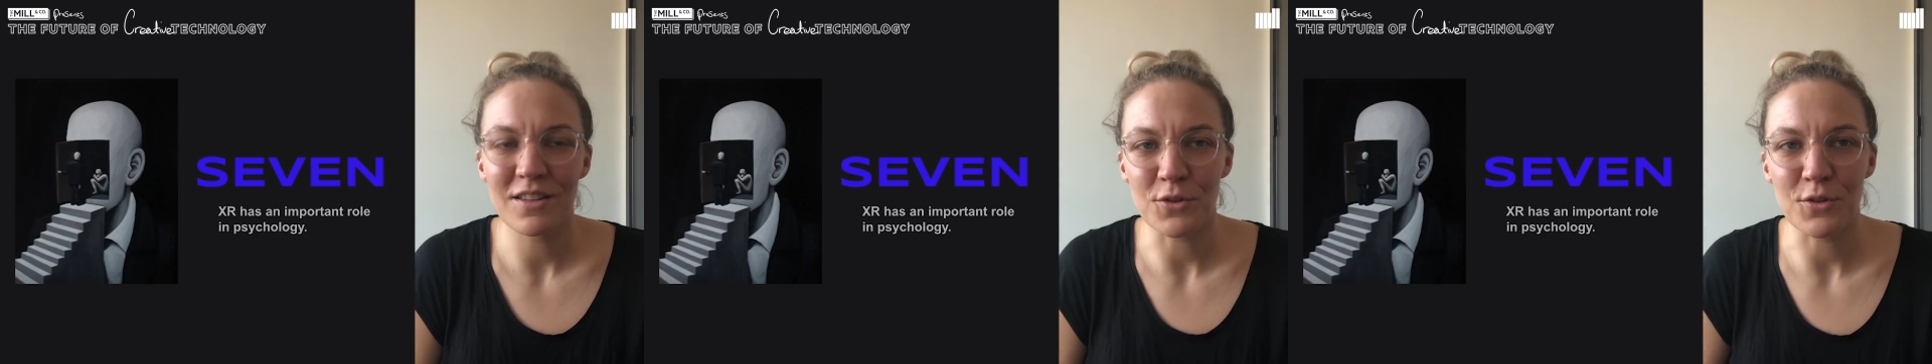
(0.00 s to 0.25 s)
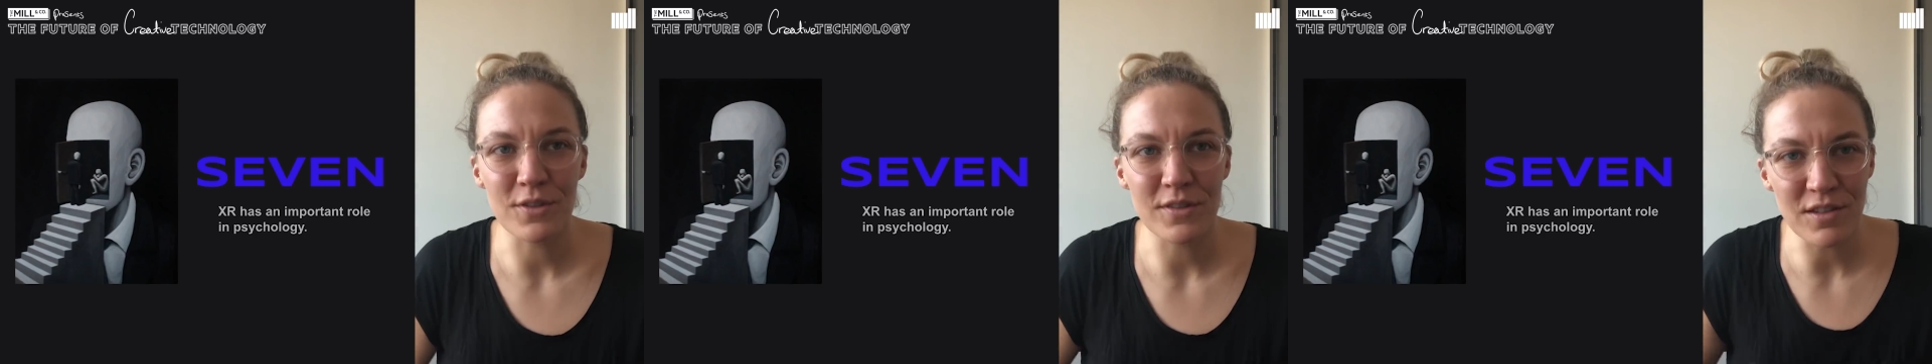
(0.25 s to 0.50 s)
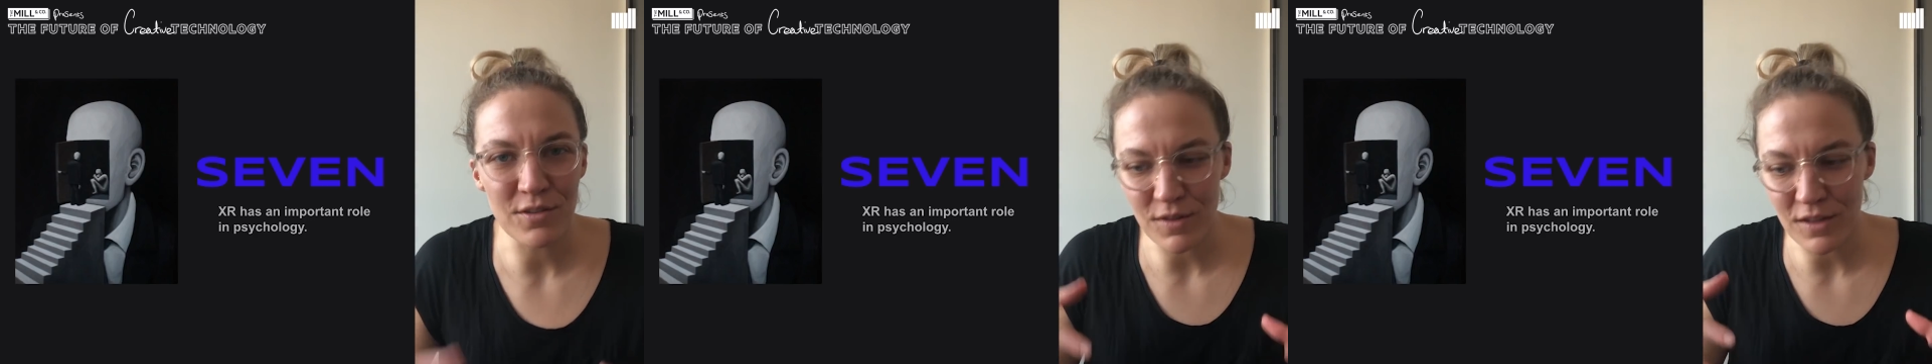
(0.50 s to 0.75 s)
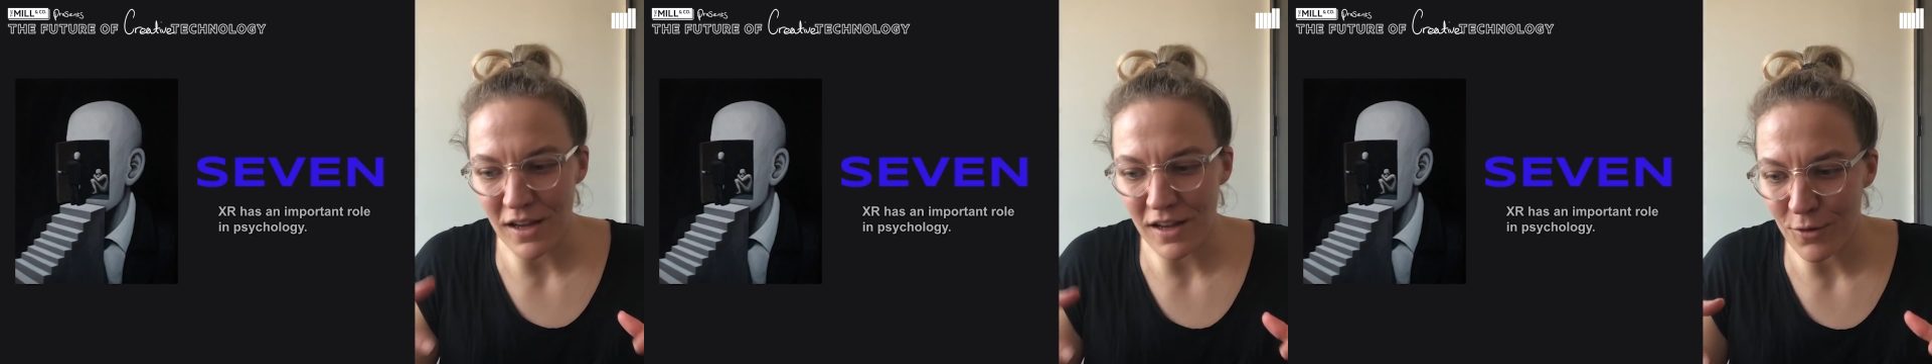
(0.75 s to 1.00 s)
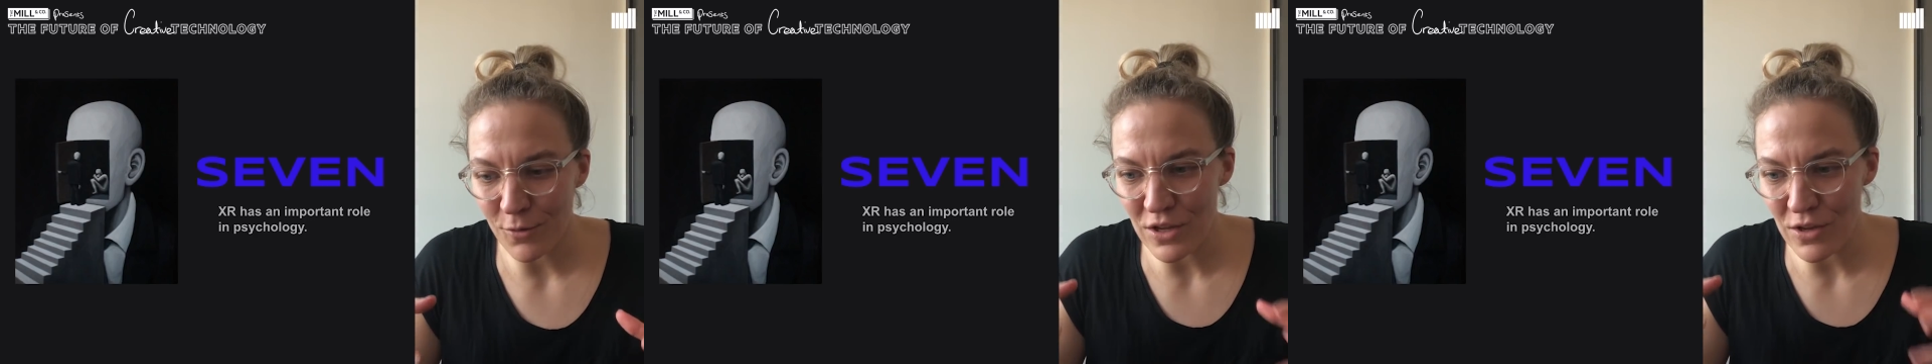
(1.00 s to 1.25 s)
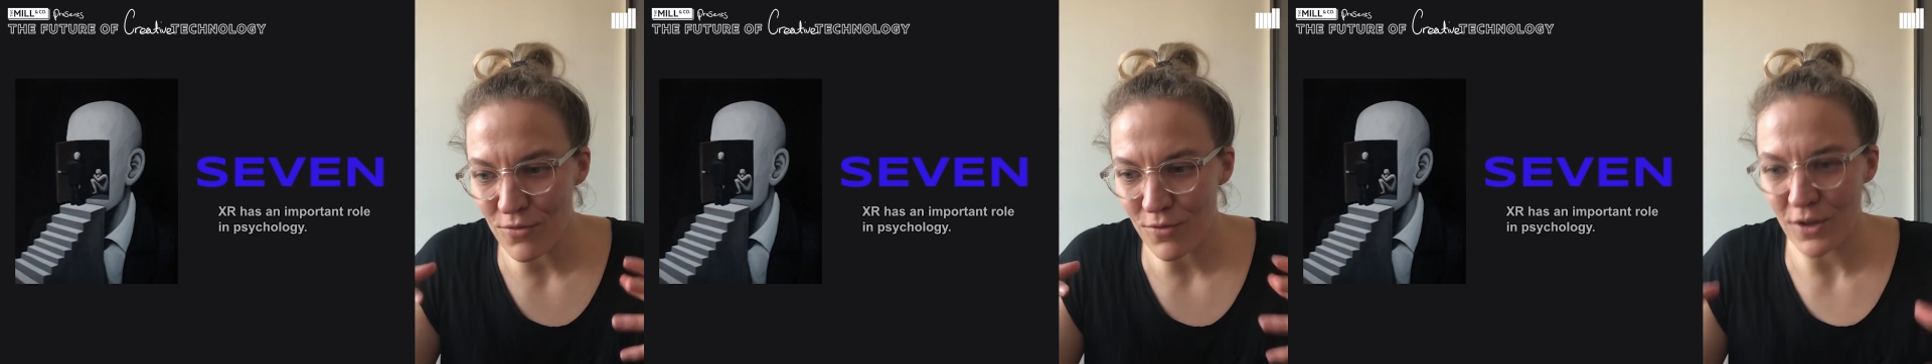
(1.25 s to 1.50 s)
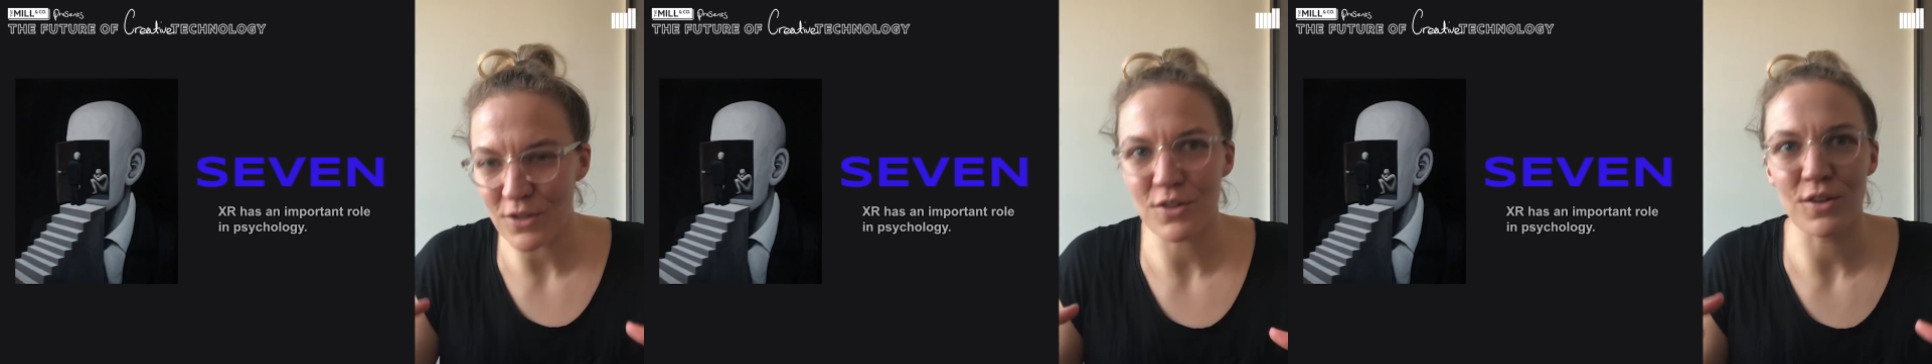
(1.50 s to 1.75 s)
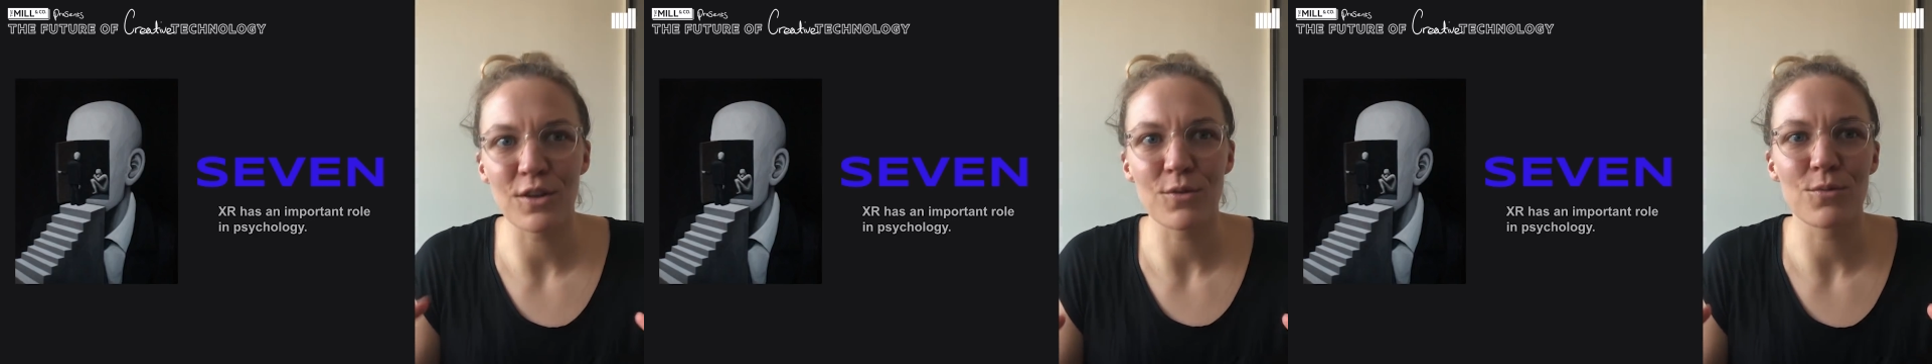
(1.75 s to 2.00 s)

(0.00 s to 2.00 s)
Through using VR, we can virtually